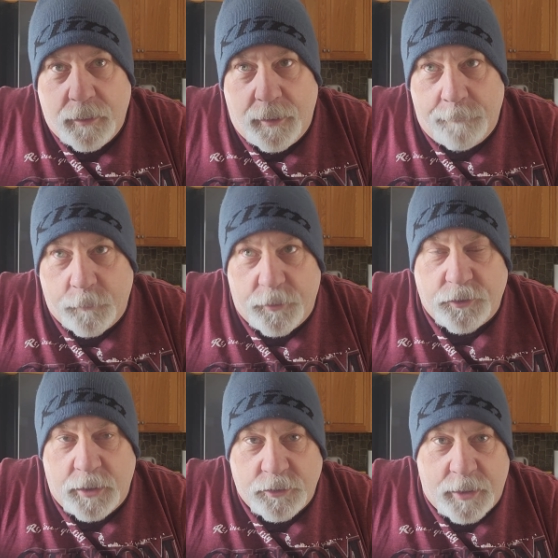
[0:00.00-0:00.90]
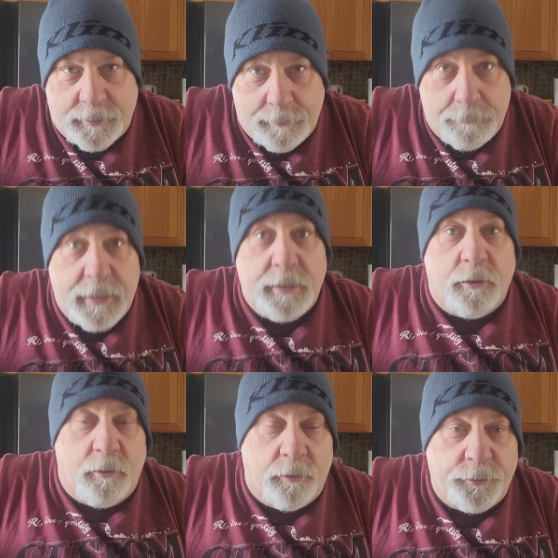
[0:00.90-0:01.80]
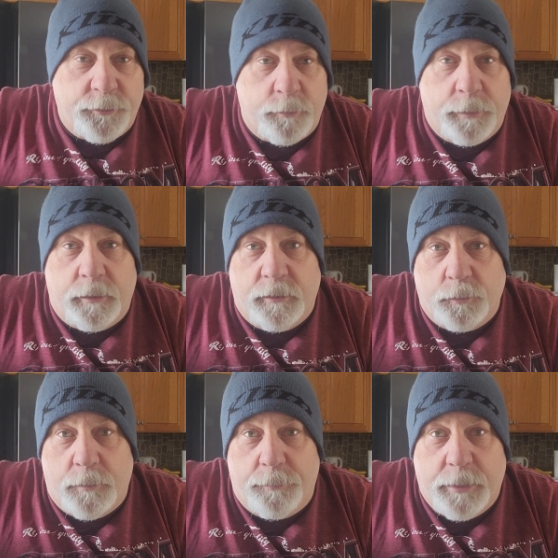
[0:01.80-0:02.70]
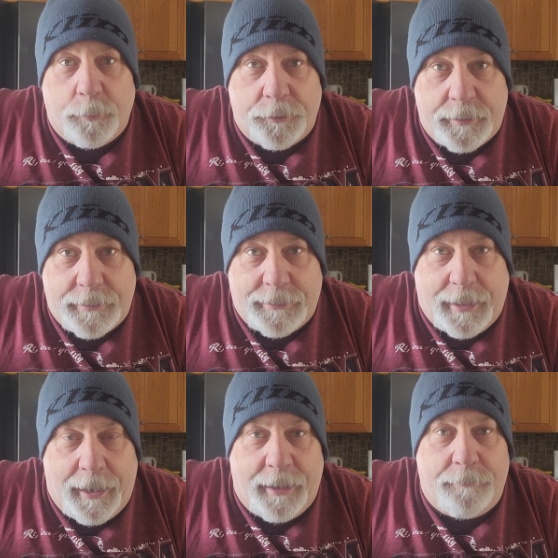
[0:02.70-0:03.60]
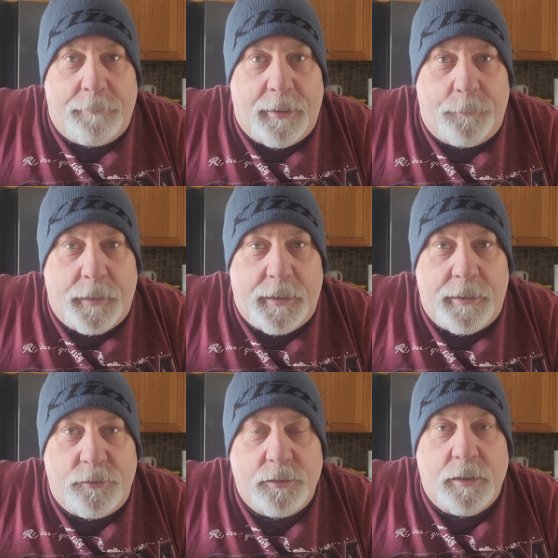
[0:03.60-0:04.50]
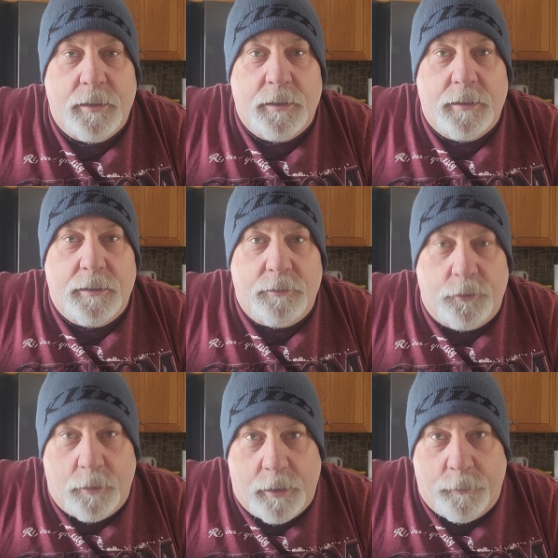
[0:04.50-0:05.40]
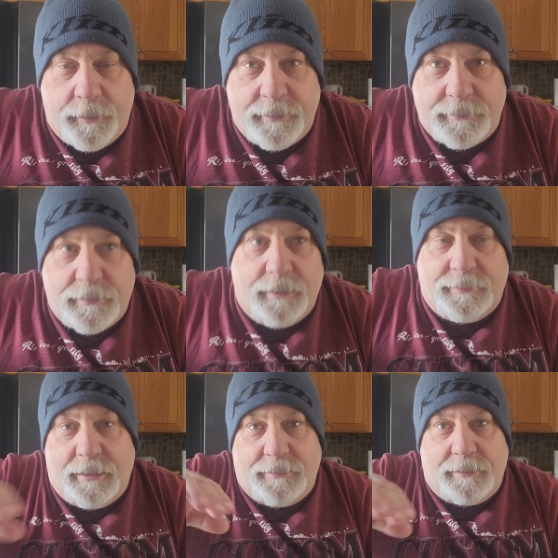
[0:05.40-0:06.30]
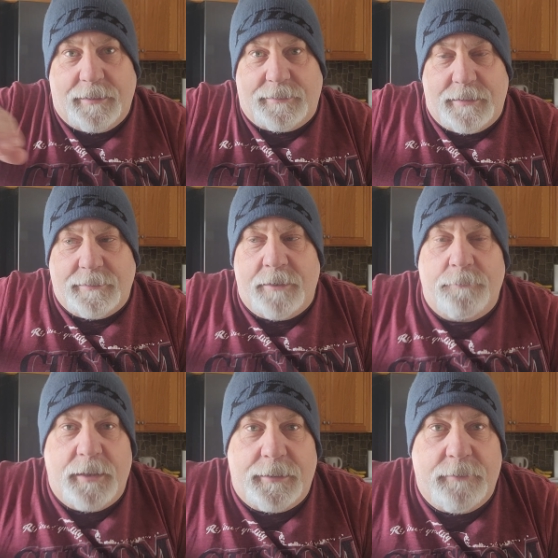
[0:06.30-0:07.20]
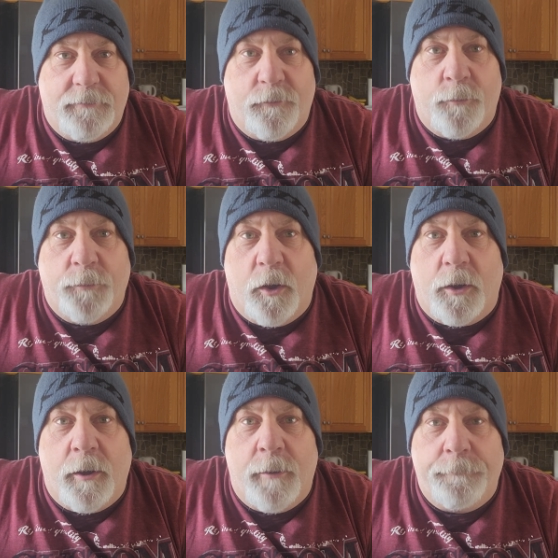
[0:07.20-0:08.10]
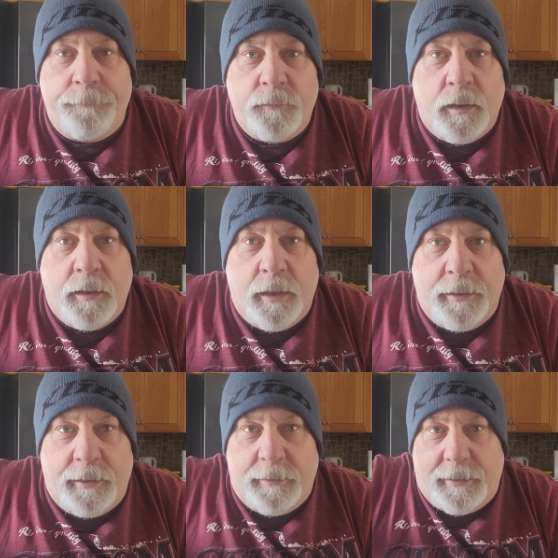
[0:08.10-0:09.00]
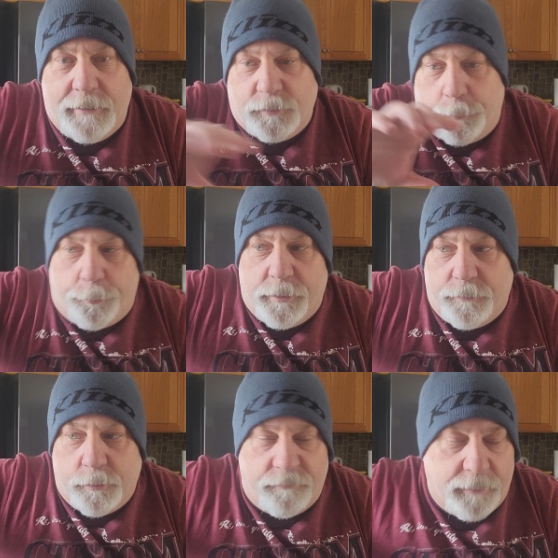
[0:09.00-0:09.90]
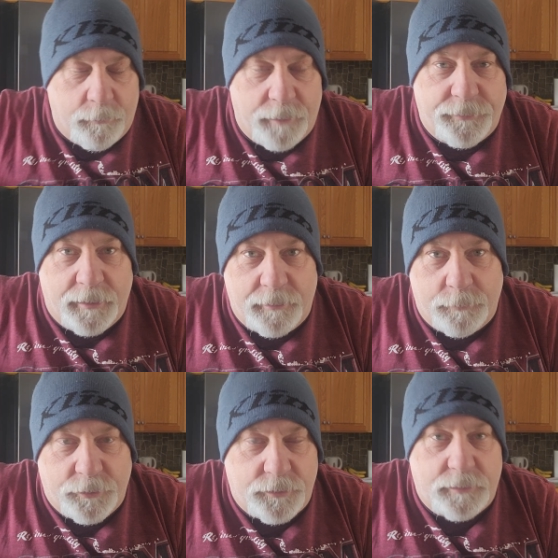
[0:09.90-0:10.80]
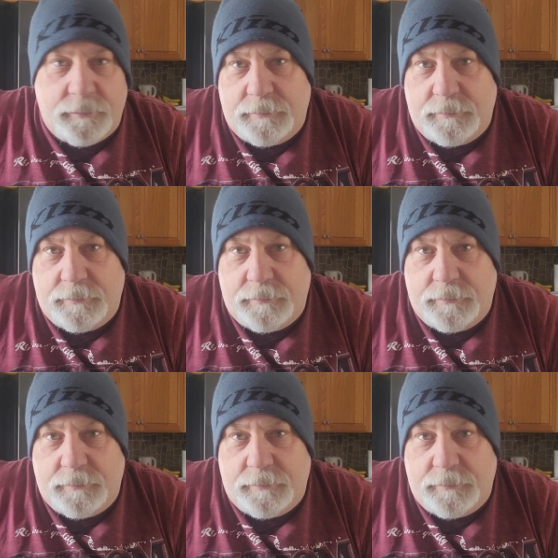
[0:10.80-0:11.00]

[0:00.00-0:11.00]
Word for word: I'm going to change that to media also because when people tag my page, you know how it is. It says it sees nbtvforum.com and then it gives a preview of my website, which